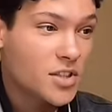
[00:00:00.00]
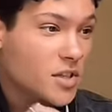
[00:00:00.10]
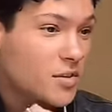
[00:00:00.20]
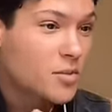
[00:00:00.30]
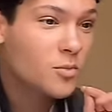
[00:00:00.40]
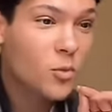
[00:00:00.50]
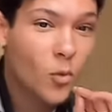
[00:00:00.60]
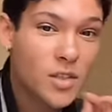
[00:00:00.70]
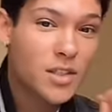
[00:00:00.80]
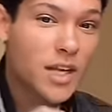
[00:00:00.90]
A serum
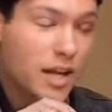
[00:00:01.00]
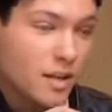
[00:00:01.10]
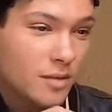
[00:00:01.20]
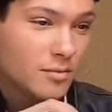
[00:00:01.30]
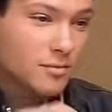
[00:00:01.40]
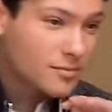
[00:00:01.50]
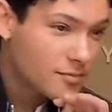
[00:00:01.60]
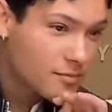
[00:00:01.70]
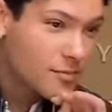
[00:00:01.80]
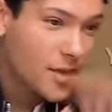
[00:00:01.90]
once a day.
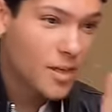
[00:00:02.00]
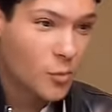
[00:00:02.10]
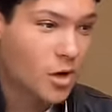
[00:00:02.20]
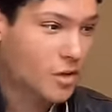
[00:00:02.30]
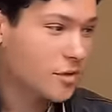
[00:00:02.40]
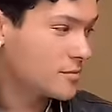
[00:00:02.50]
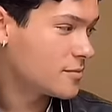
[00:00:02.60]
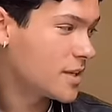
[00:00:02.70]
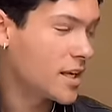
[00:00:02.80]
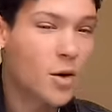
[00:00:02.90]
And water.
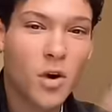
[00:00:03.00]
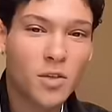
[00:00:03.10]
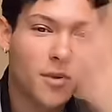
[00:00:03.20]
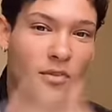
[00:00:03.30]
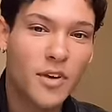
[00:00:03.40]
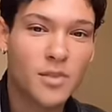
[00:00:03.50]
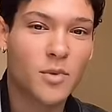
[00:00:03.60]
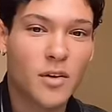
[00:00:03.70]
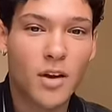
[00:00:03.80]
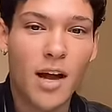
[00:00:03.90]
And I wash my
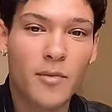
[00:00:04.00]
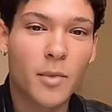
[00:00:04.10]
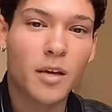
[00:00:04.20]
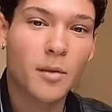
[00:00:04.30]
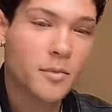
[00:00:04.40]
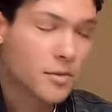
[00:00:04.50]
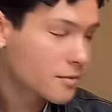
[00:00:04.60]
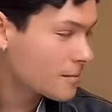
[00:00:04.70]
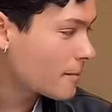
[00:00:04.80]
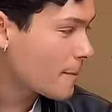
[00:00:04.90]
face whenever I have makeup.
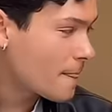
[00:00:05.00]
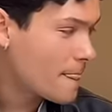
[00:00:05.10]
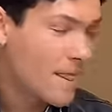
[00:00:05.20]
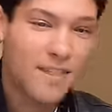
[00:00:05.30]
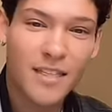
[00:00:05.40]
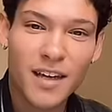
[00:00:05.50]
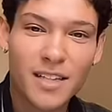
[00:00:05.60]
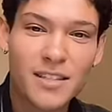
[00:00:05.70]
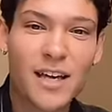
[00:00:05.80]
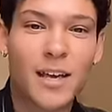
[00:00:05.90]

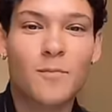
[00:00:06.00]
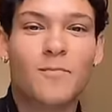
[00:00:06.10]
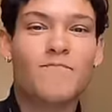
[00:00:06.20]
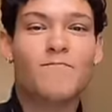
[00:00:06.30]
That's it.